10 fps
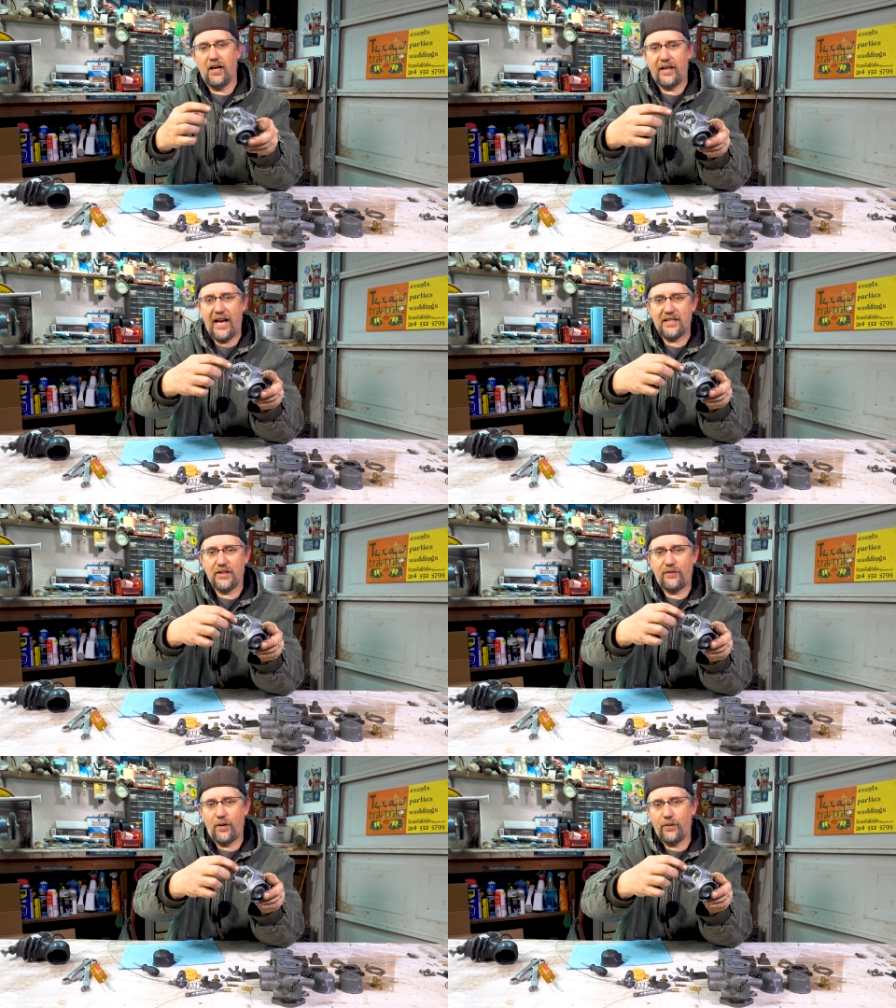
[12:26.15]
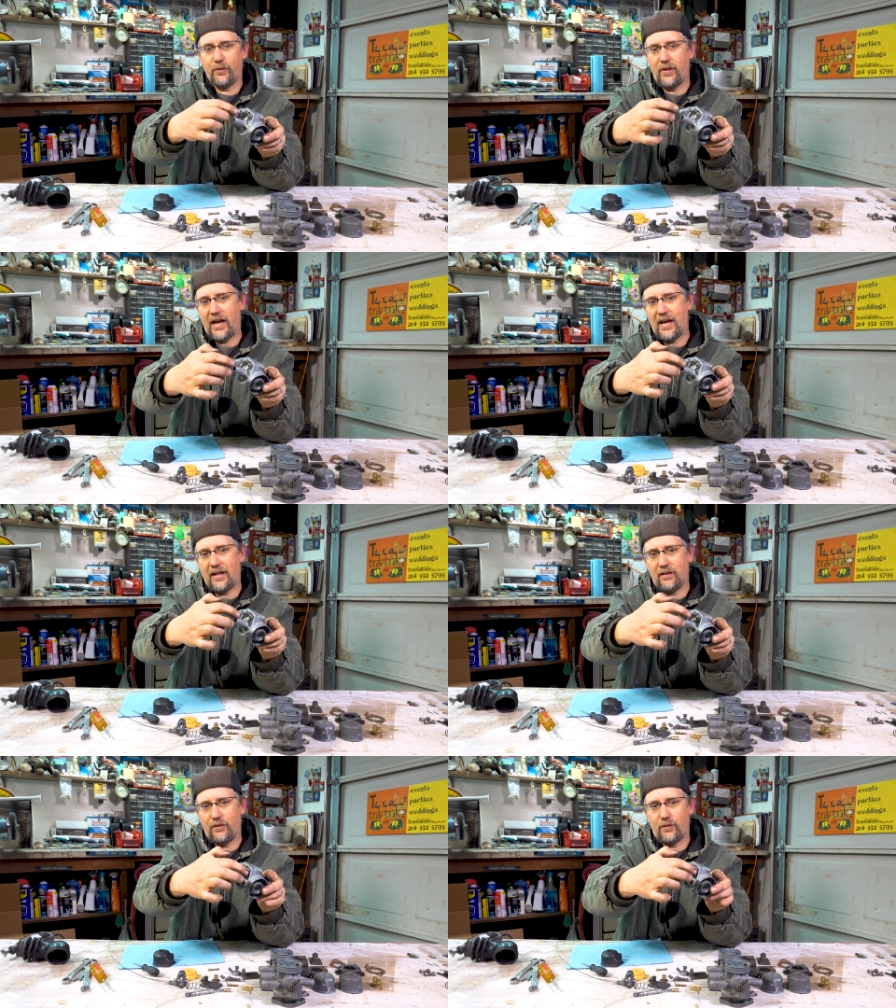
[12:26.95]
Gas is flowing through
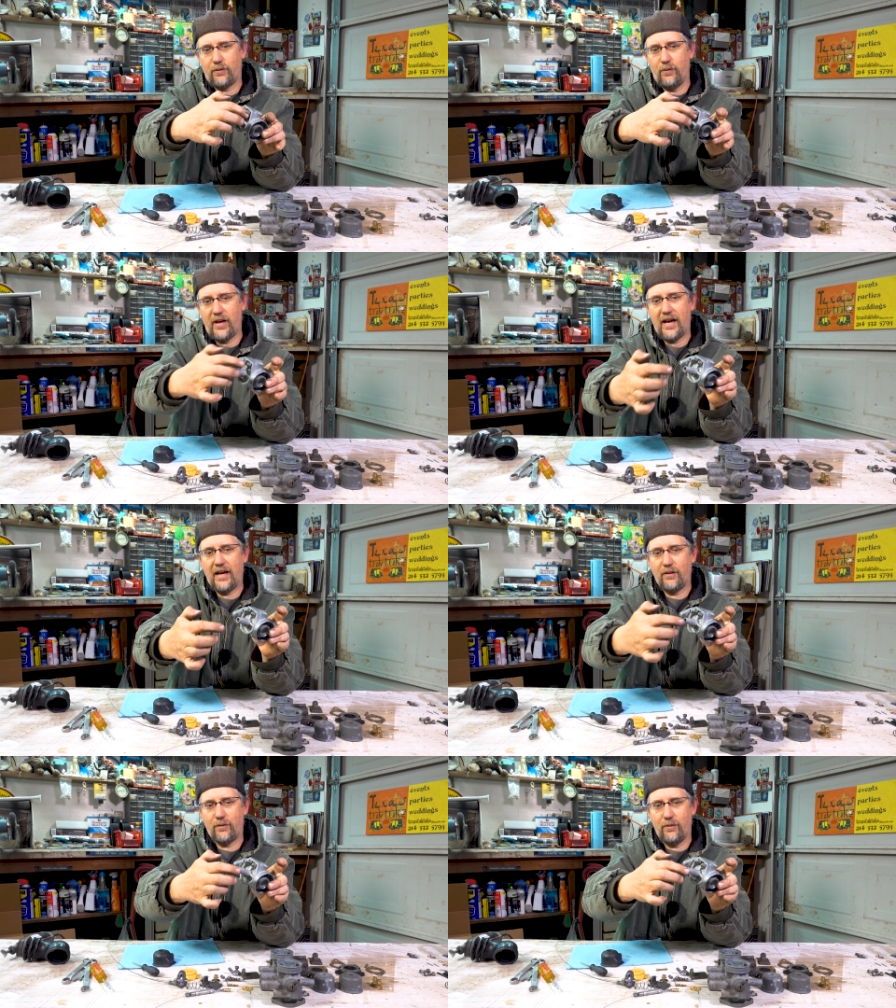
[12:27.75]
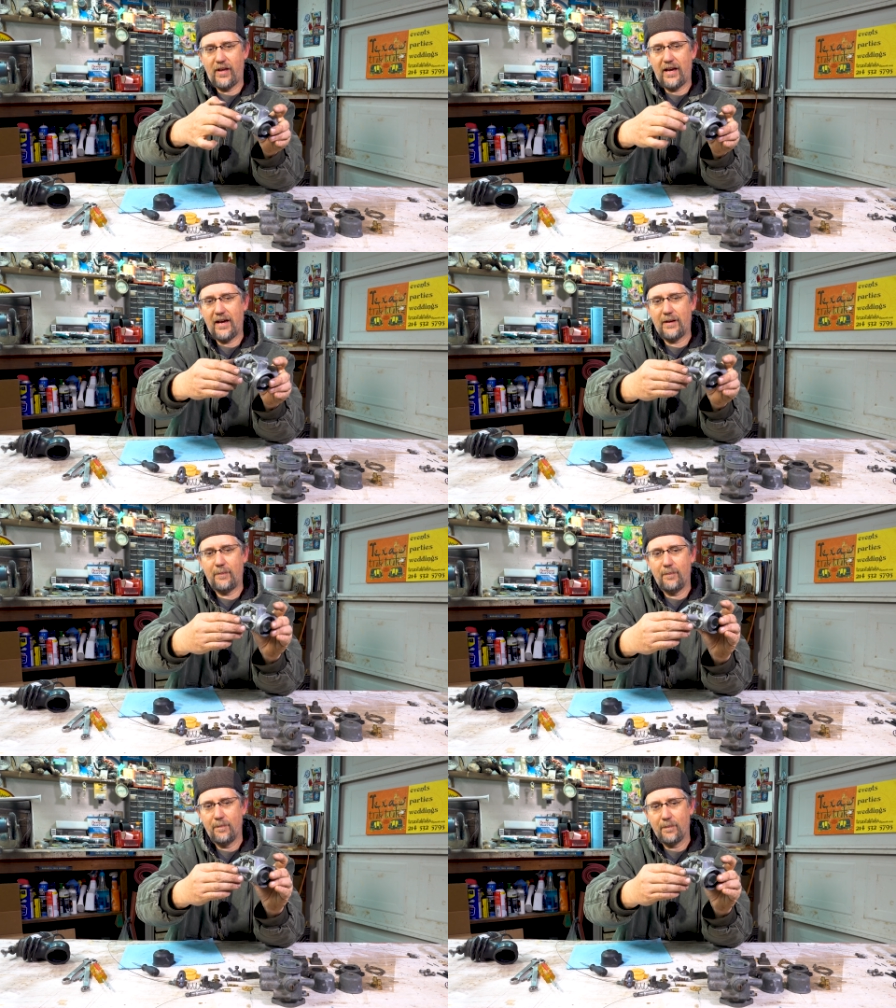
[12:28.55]
that, through that, through
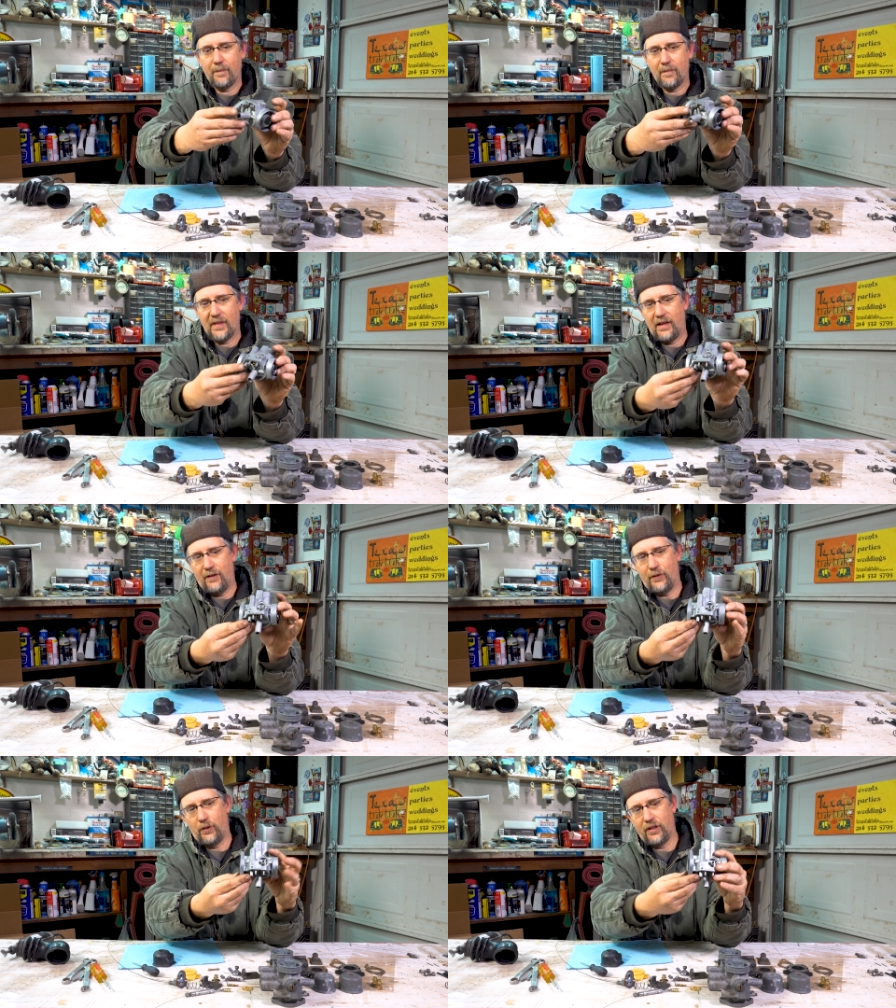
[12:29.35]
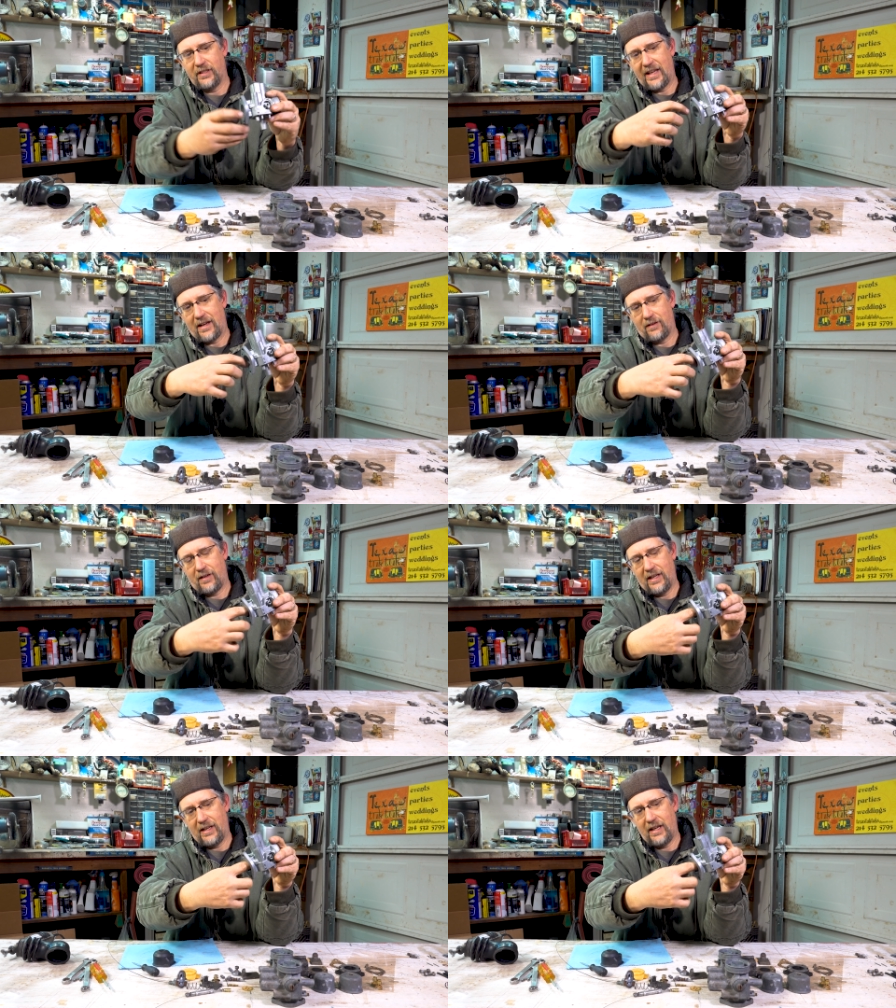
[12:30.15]
that. If you look down
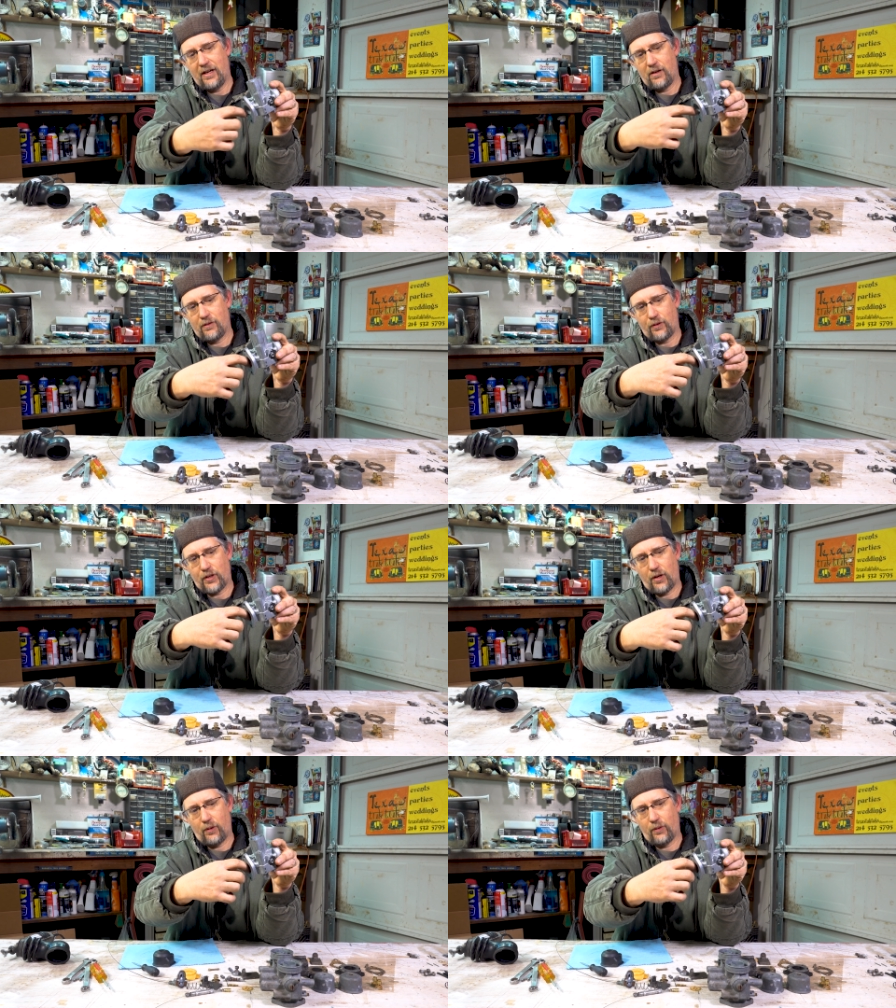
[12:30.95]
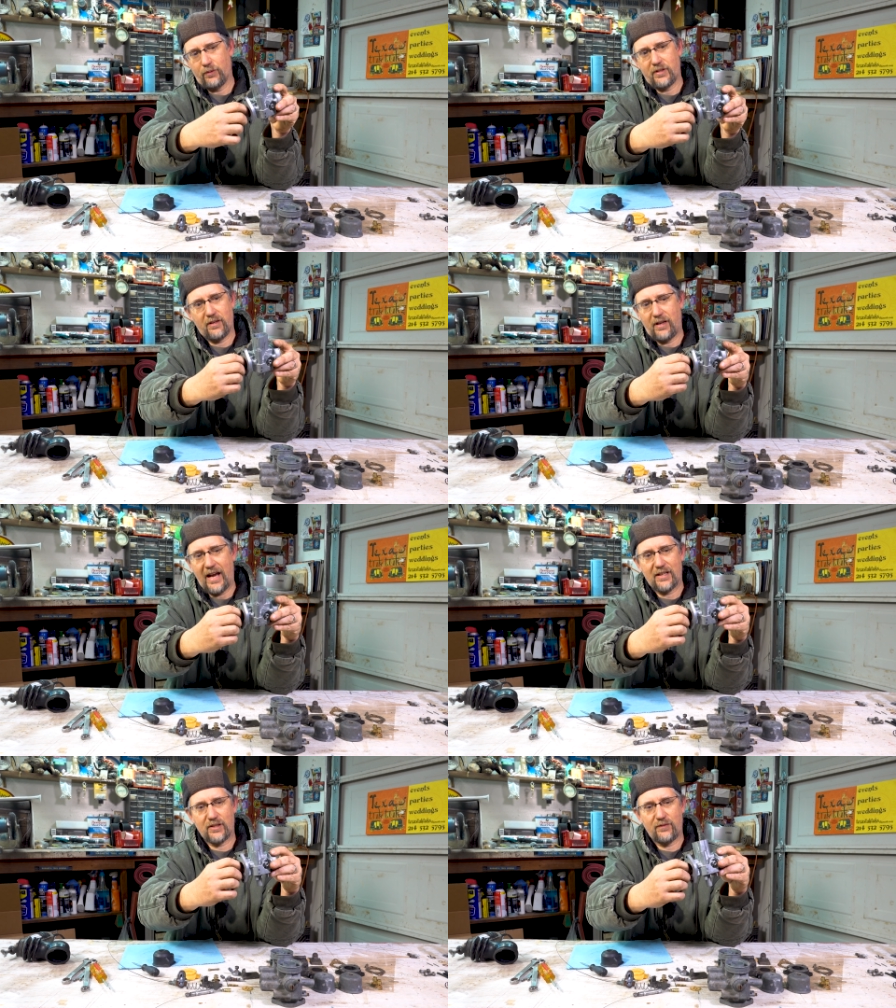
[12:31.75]
in here, there's holes that
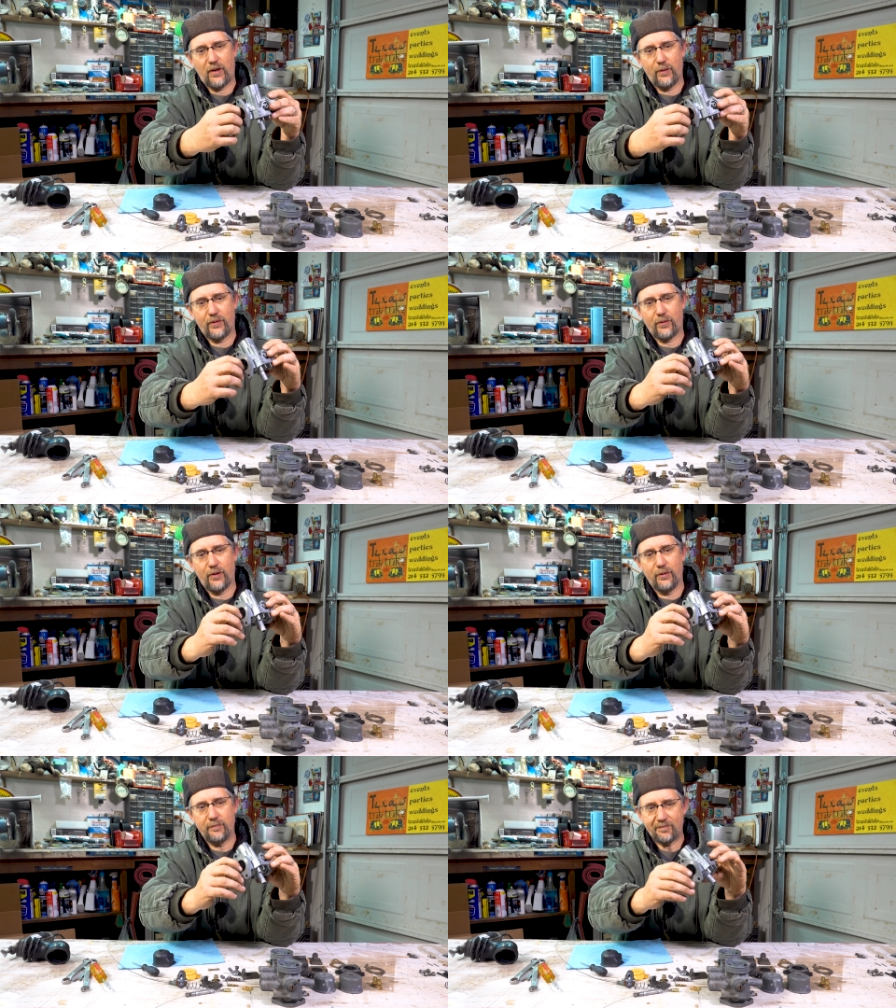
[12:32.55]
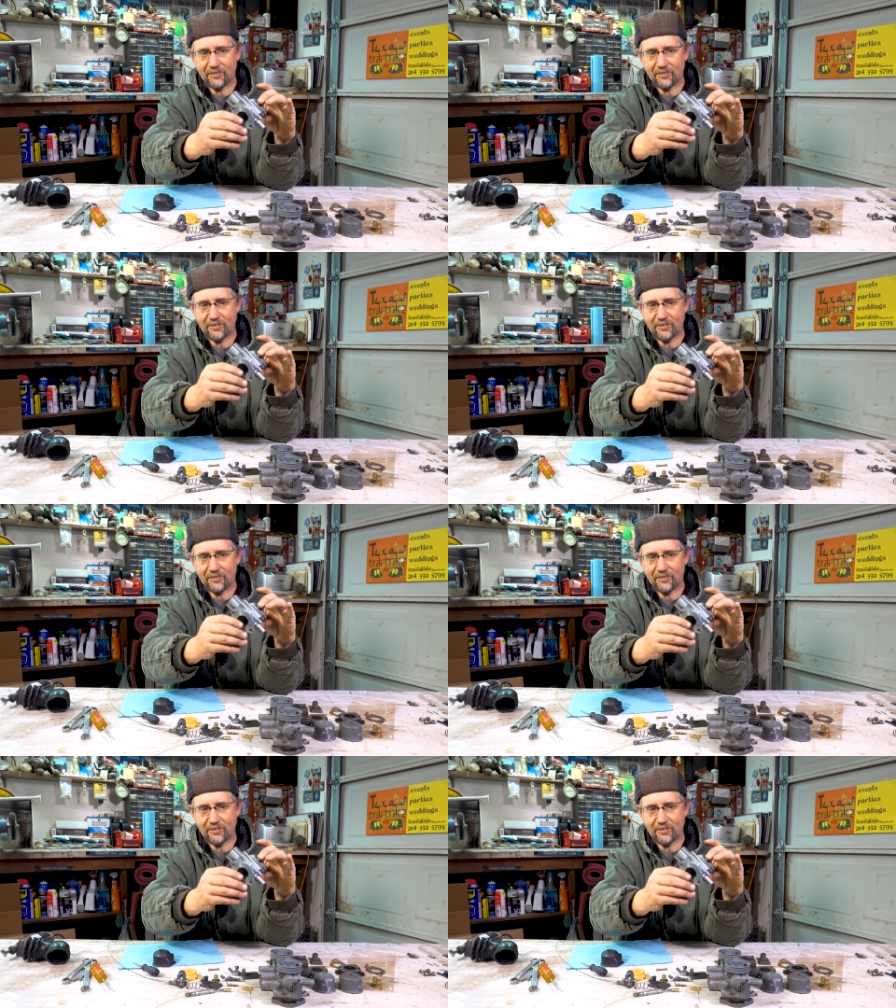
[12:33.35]
gas is flowing through.